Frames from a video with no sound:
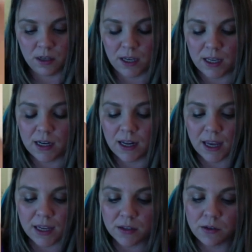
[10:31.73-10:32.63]
in an
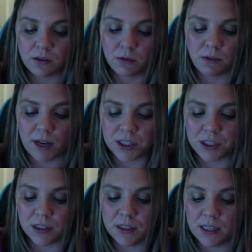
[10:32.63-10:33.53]
exothermic
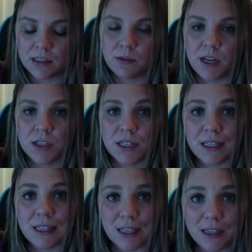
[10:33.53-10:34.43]
reaction, it's a reaction
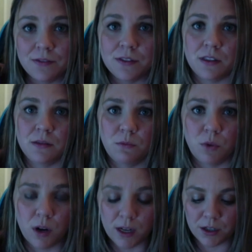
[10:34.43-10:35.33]
that gives
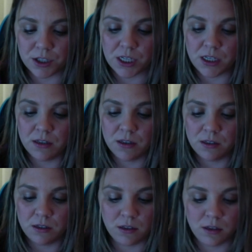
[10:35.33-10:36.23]
more energy
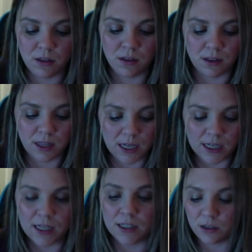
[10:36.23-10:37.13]
than it
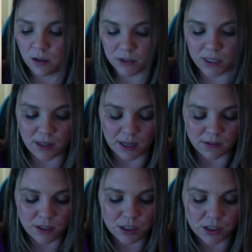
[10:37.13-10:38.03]
needed to overtake the
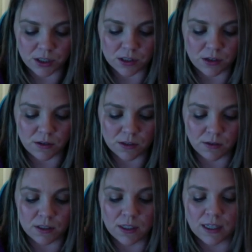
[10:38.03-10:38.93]
activation energy. So it's
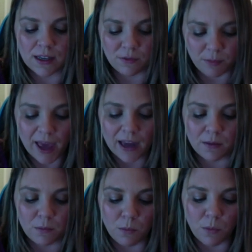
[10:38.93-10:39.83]
going to give
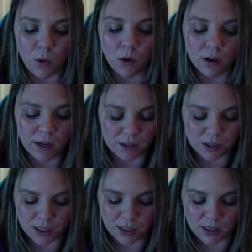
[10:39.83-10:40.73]
back more
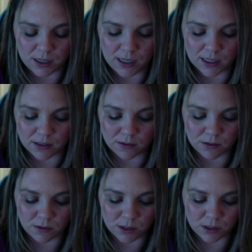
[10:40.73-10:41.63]
energy than it needed. So it's
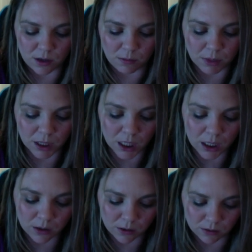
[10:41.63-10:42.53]
going to go
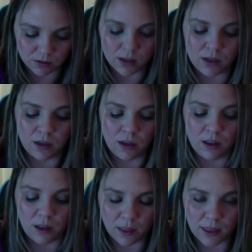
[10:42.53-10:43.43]
below
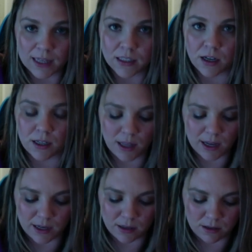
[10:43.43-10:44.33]
that dotted
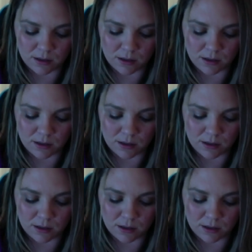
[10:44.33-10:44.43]
line.